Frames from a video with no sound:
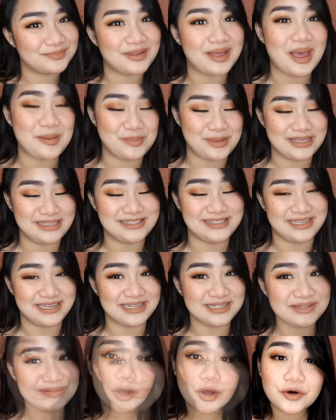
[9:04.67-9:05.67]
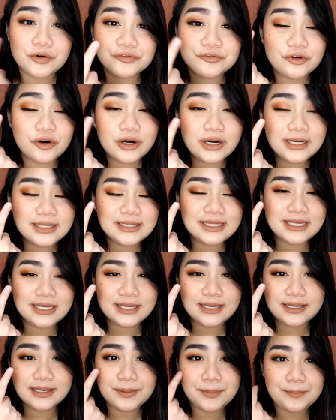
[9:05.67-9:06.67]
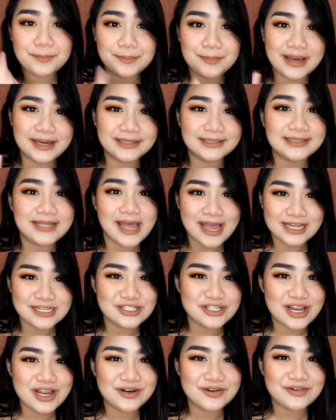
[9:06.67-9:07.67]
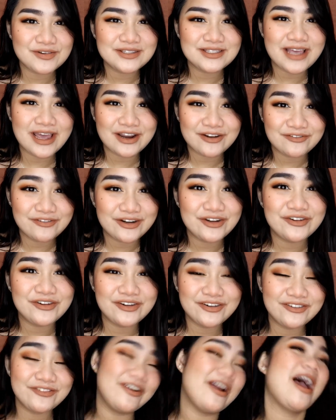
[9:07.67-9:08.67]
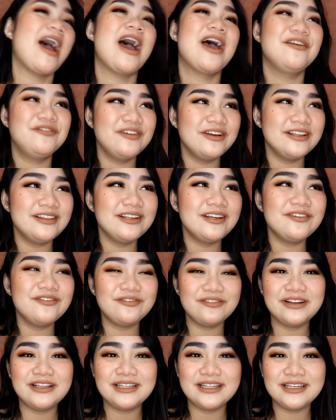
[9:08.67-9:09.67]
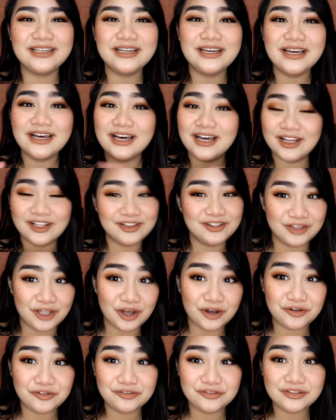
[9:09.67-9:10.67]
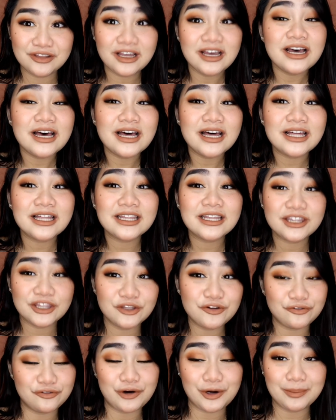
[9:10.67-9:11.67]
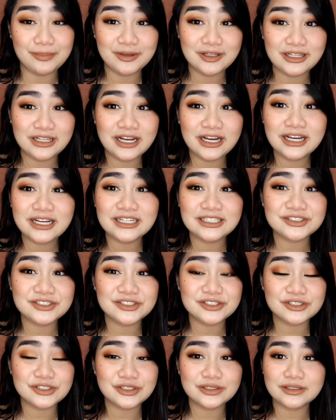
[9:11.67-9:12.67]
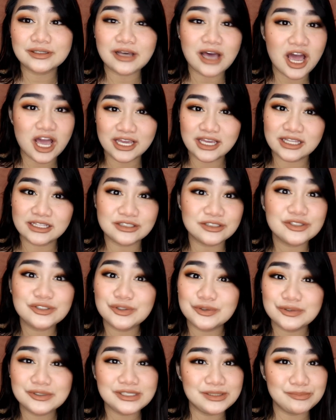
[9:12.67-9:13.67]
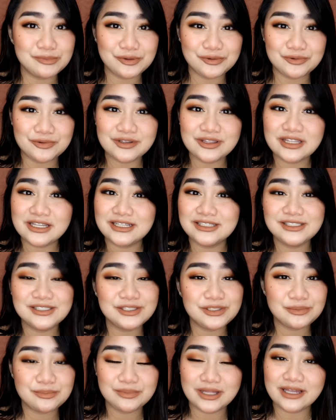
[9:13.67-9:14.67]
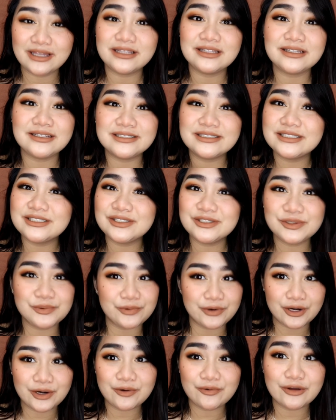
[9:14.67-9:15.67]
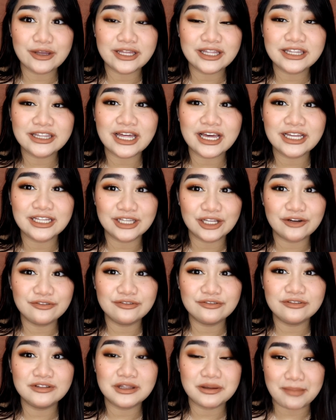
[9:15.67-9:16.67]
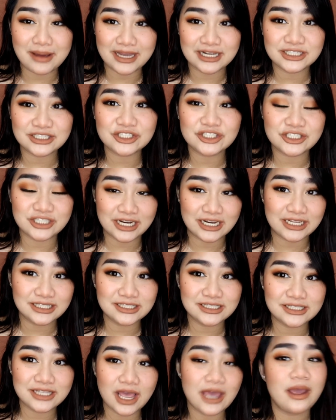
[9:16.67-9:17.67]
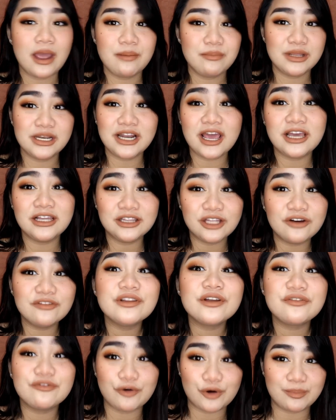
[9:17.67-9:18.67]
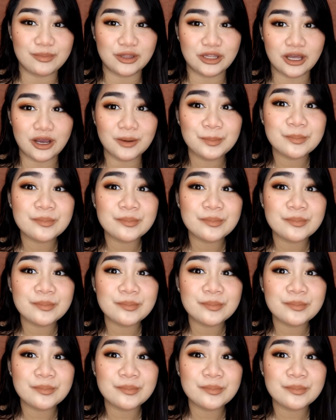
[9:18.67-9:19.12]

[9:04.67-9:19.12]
amazing. For the matte eyeshadows, I really, I really, really love the formula. It's again so smooth easy to blend easy to work with i love the matte shades I, I, mean i love the formula